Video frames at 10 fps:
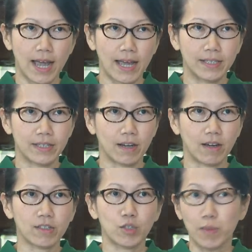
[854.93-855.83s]
And
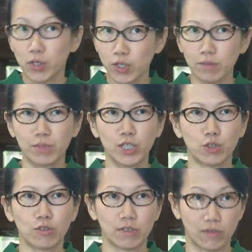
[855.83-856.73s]
because uh, you mentioned
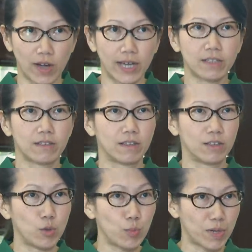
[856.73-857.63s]
Digital Divide,
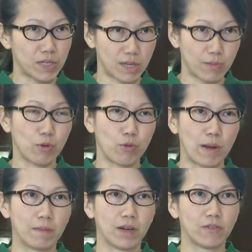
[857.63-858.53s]
the new yes. P C
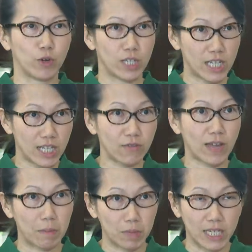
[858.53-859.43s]
program uh, for yes. needy
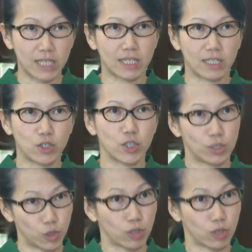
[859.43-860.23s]
families, yes.